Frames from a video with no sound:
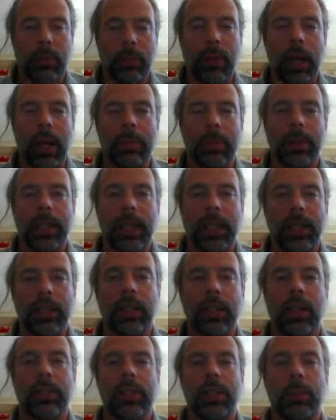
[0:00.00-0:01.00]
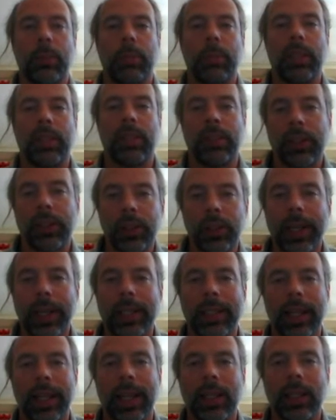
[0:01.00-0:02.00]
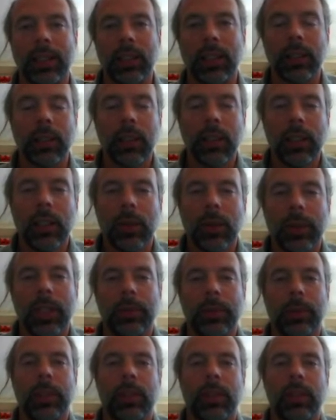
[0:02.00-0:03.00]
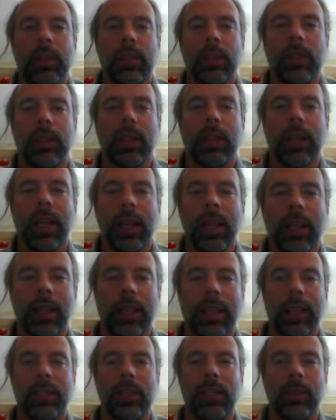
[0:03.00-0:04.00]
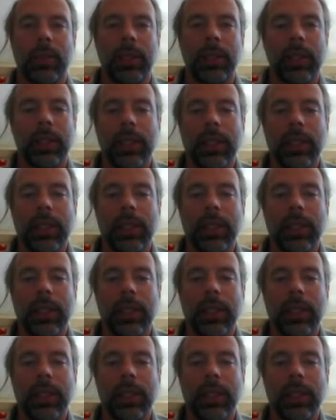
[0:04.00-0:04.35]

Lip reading: propagation of a specific transaction, which kind of gets you into